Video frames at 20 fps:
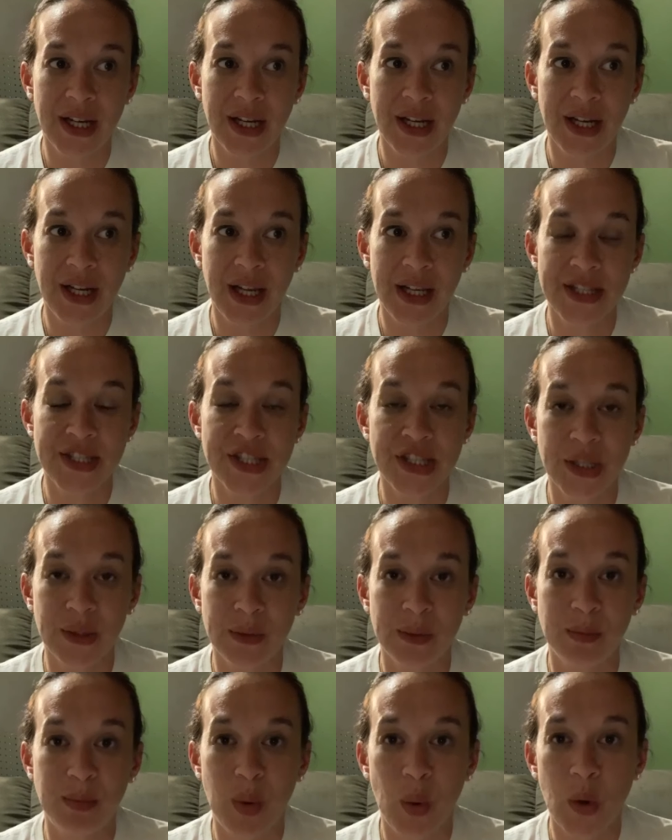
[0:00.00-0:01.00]
it's so
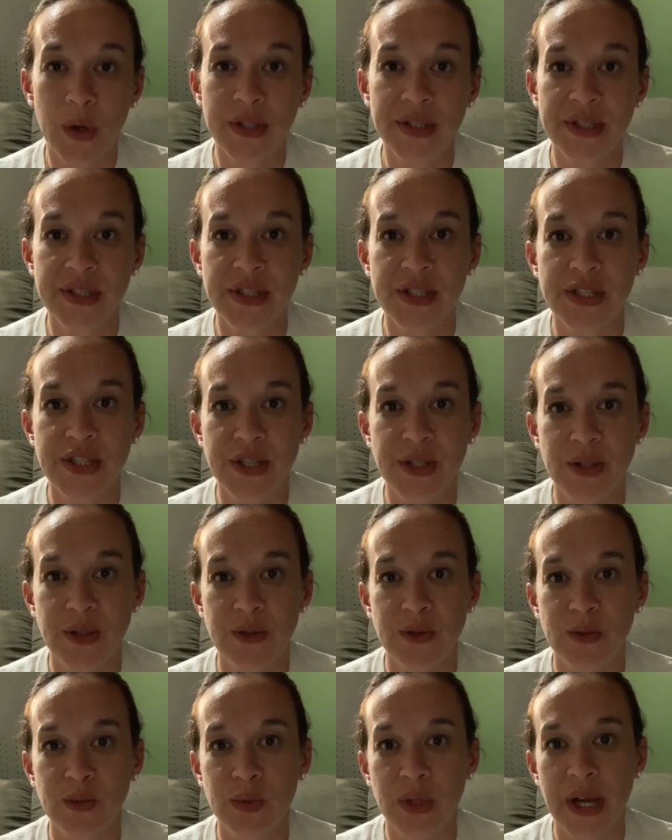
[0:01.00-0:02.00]
important
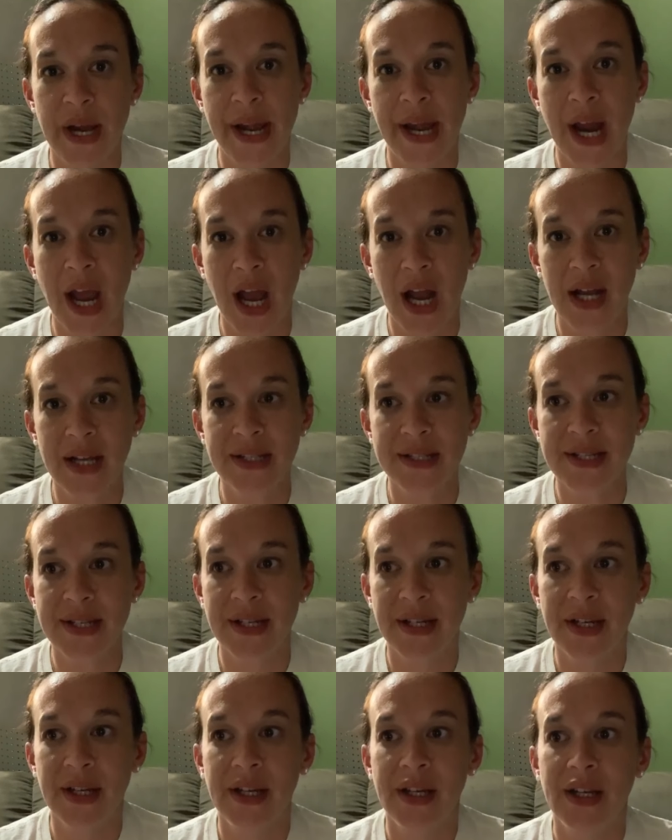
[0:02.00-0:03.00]
to not
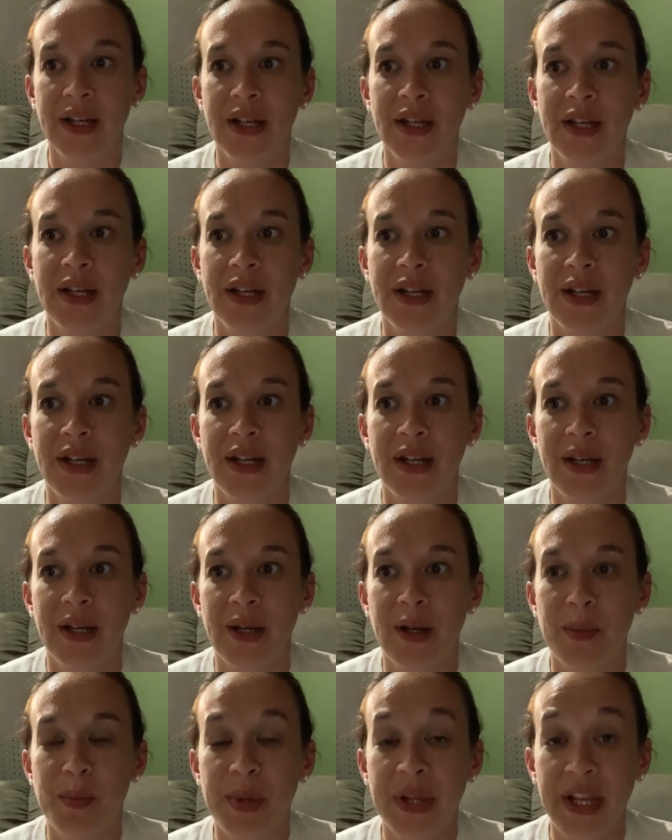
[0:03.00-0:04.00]

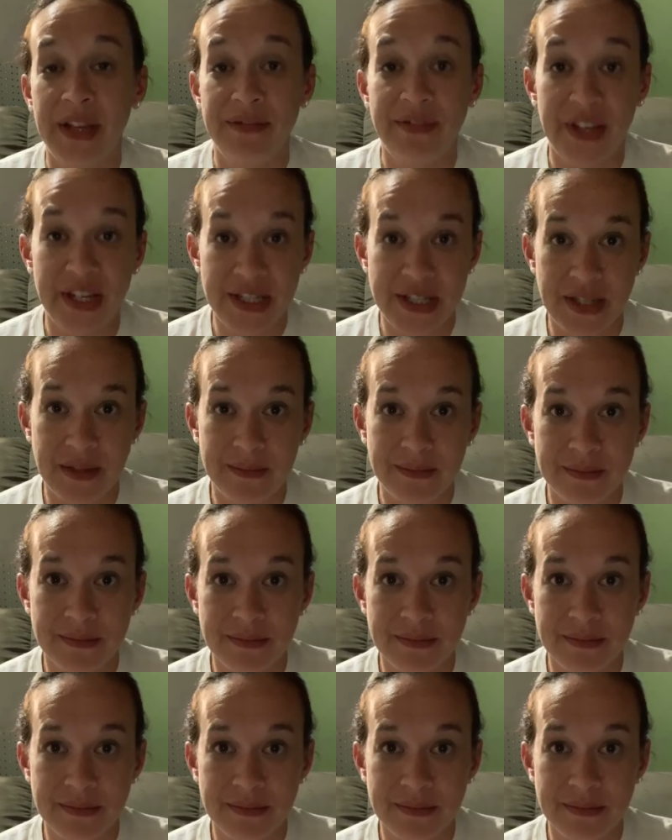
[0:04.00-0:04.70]
play victim,